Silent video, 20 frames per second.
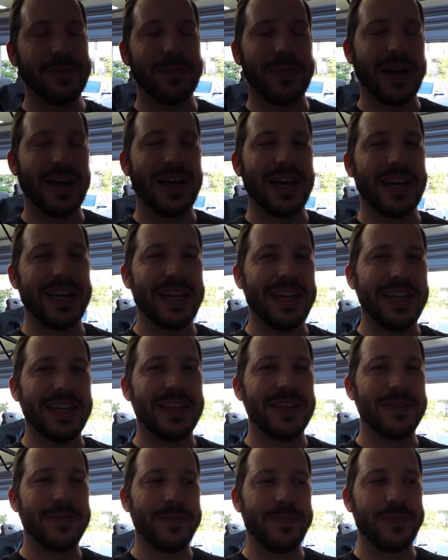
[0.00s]
my,
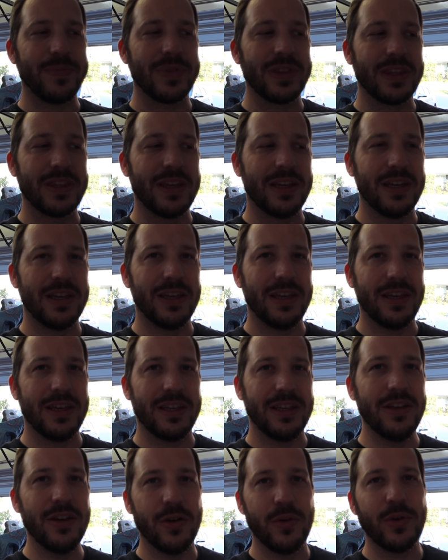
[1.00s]

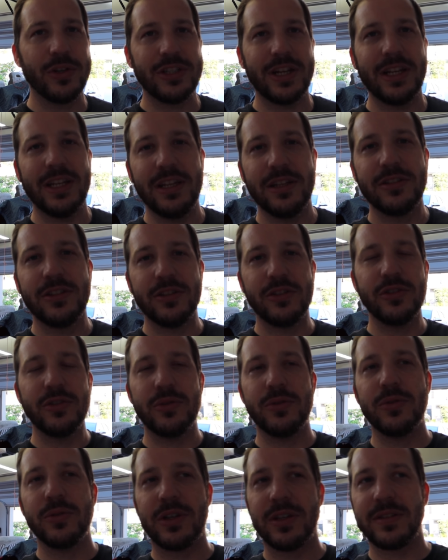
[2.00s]
you know, which I needed to
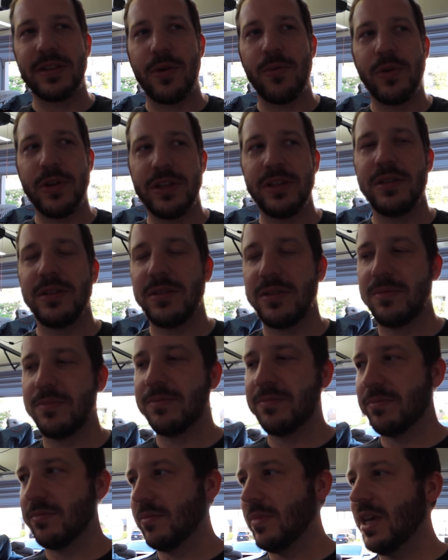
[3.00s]
do because I wanted to
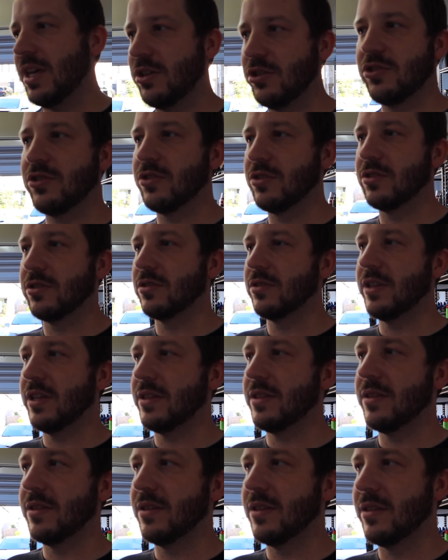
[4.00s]
make sure
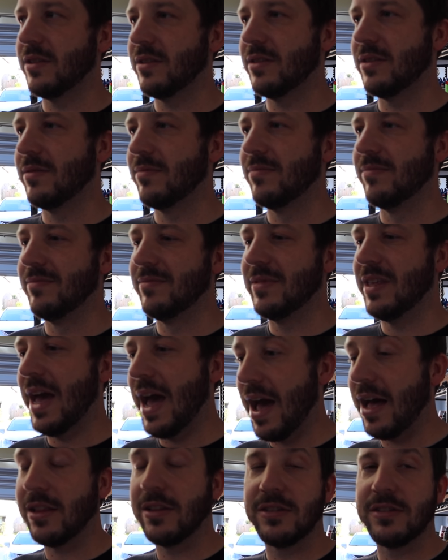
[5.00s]
that the
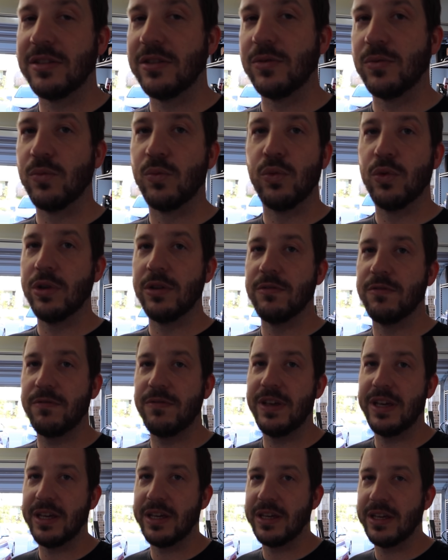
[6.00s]
Allison would
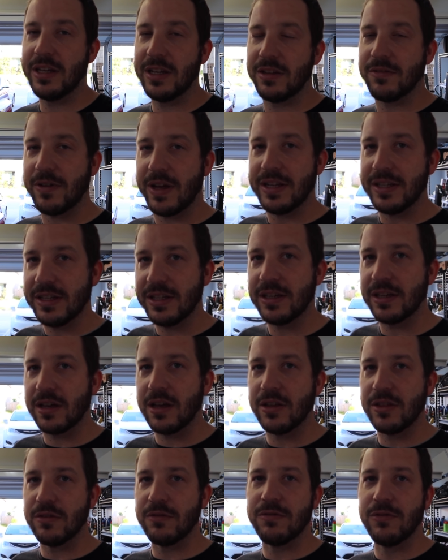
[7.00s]
fit, and if I didn't
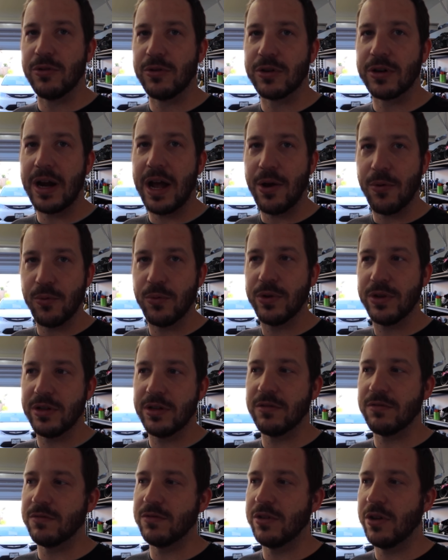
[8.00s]
cut the floor, I
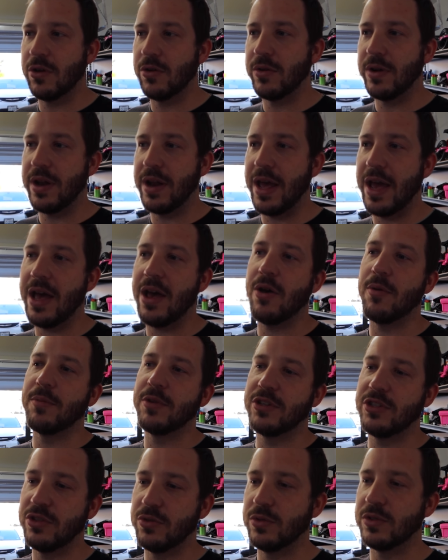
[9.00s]
wouldn't have known how
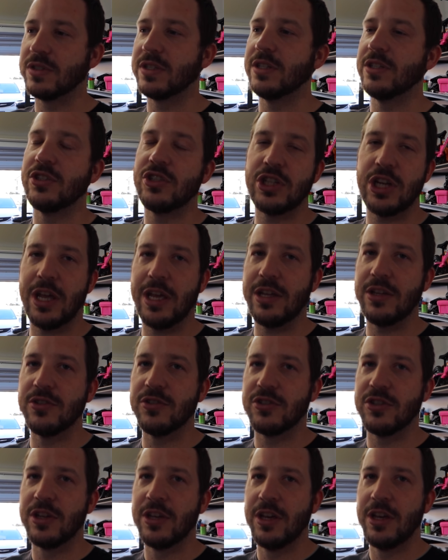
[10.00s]
much it was going to
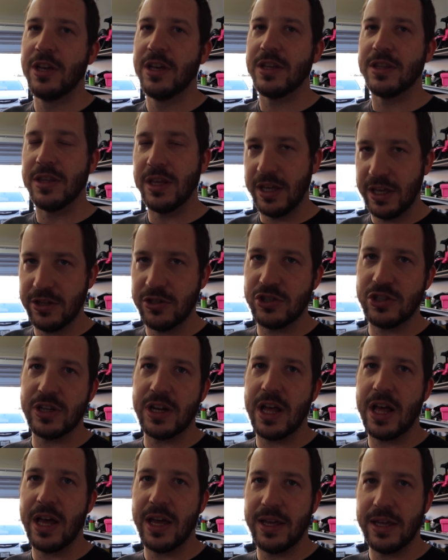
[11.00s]
change the engine
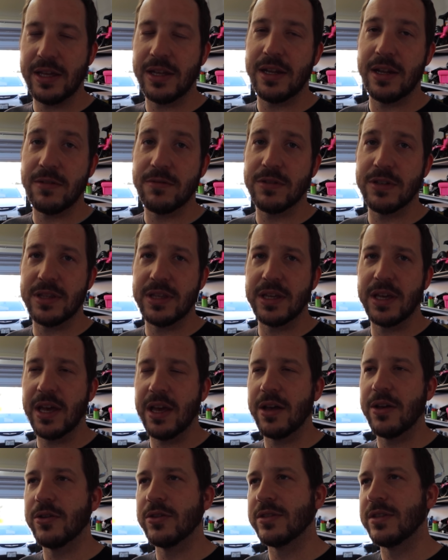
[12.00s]
height and everything
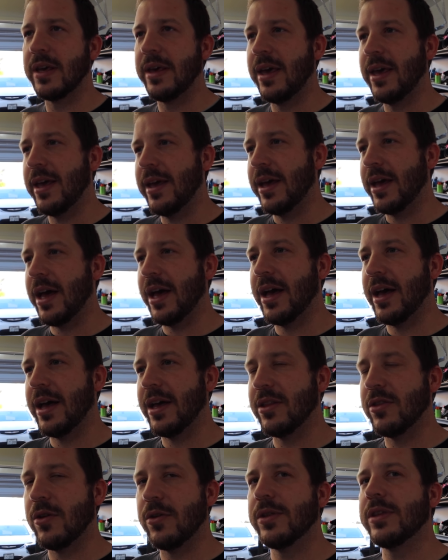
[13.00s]
else.
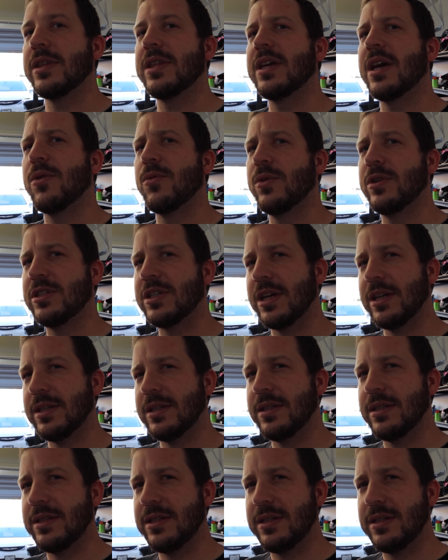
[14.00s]
The only thing I wish
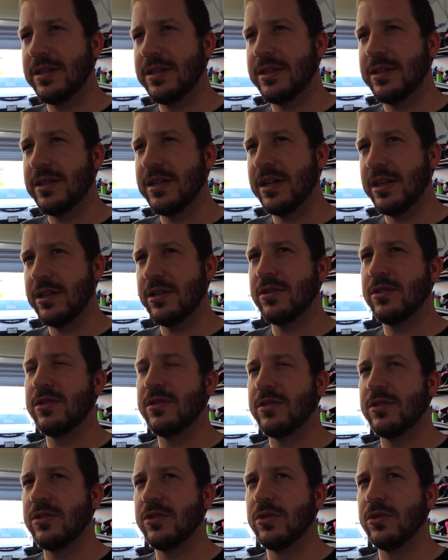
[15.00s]
I
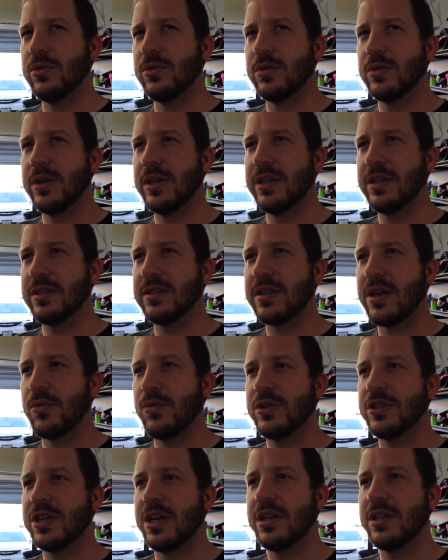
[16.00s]
didn't do is I
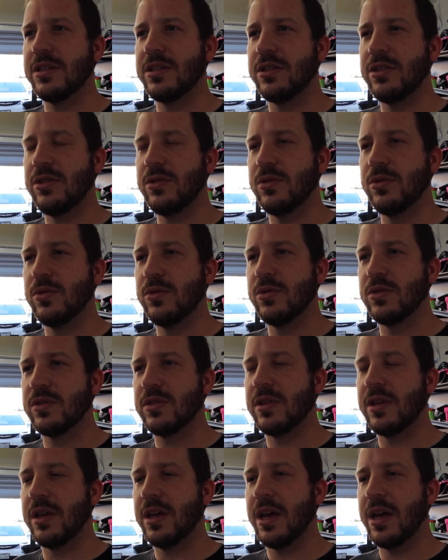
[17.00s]
wish I didn't
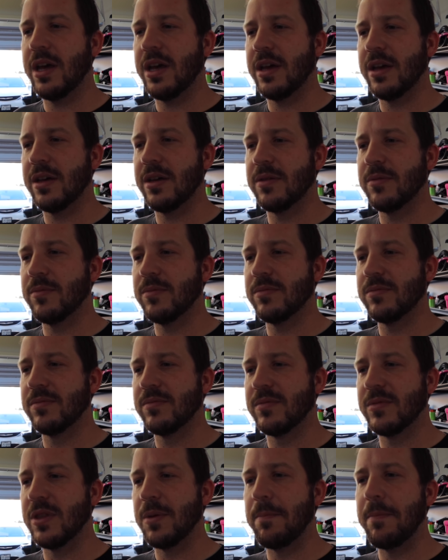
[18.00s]
use
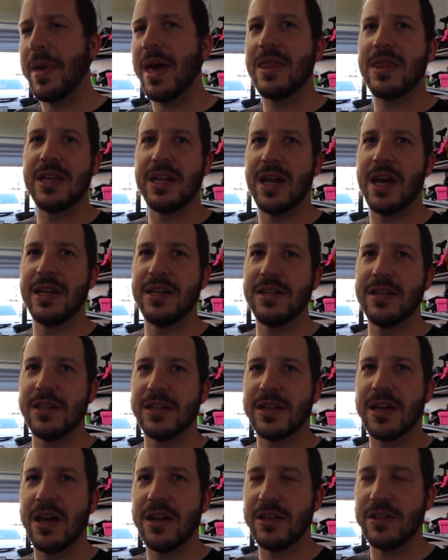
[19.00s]
the method I did
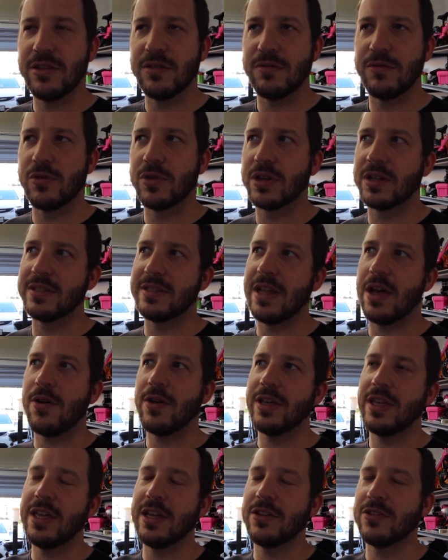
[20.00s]
at cutting the floor, because now
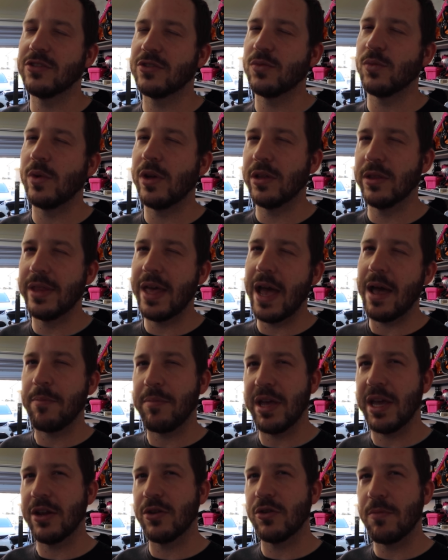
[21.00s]
I can't just weld
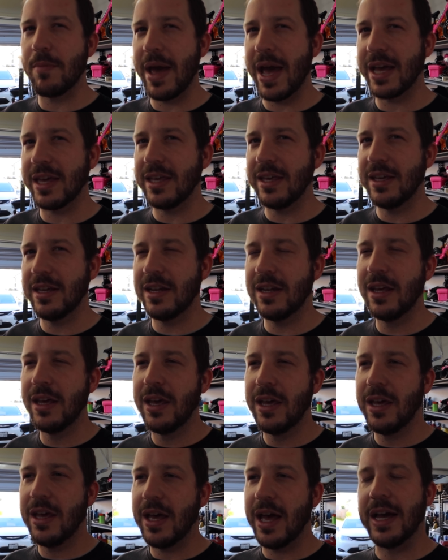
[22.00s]
that panel back in.
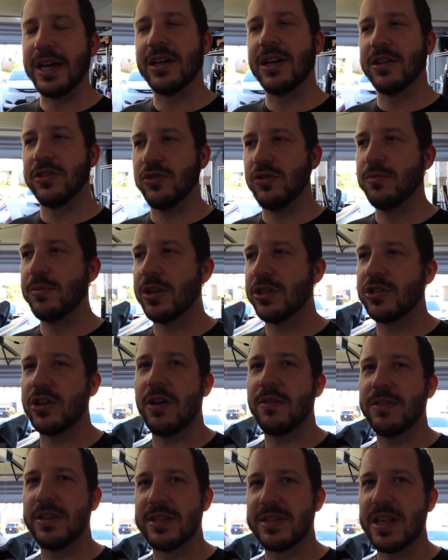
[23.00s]
I cut too much
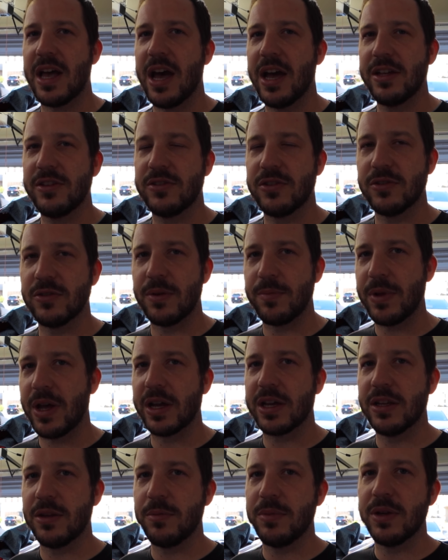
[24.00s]
off the side, so I'm
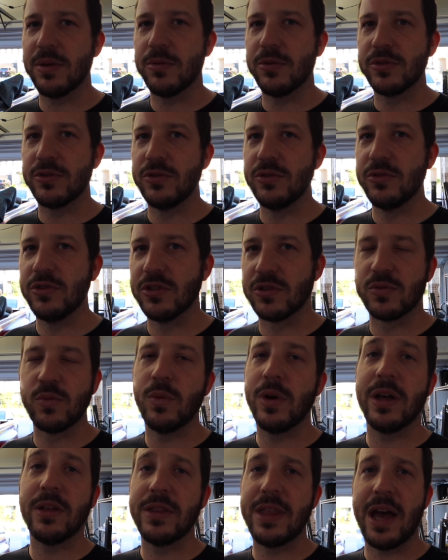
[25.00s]
not going to be able to just
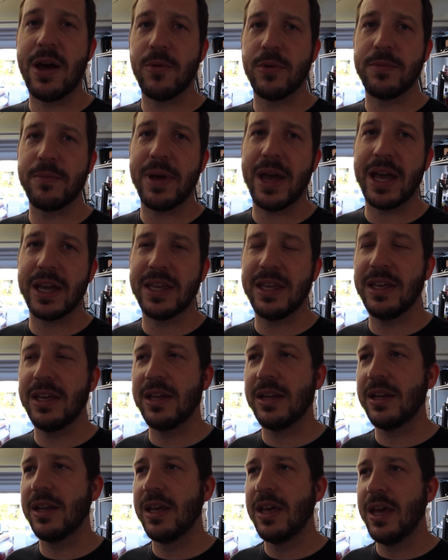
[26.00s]
weld that one back
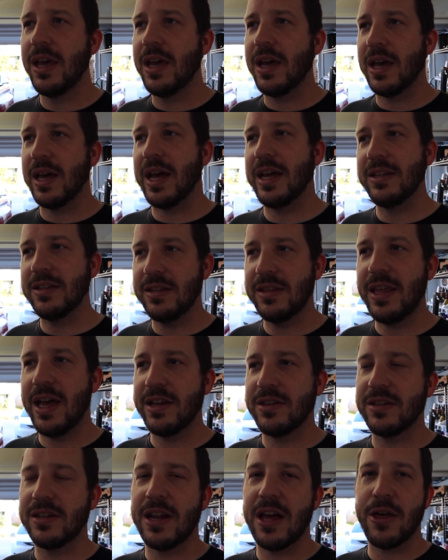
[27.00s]
in. And I did
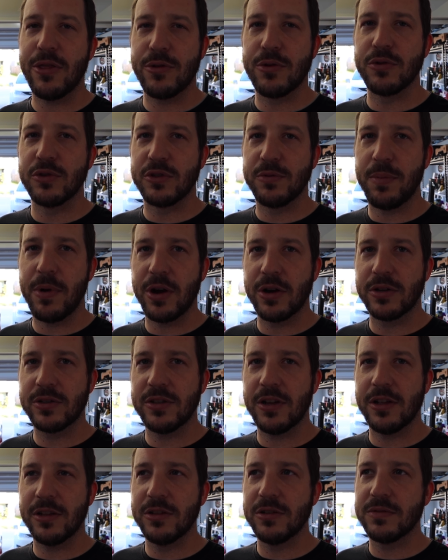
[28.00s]
that to not throw sparks
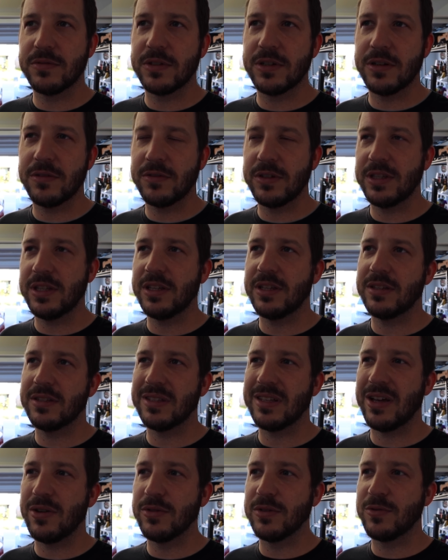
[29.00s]
all over everything,
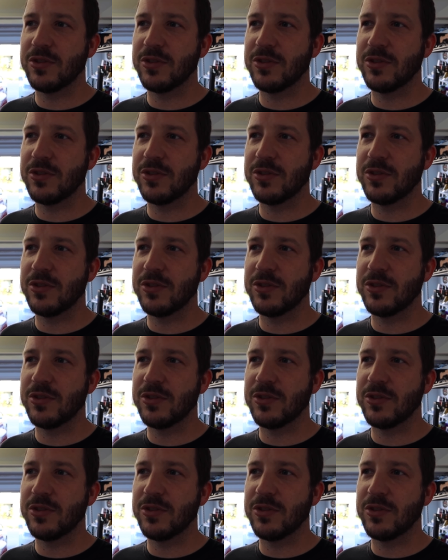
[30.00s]
because I was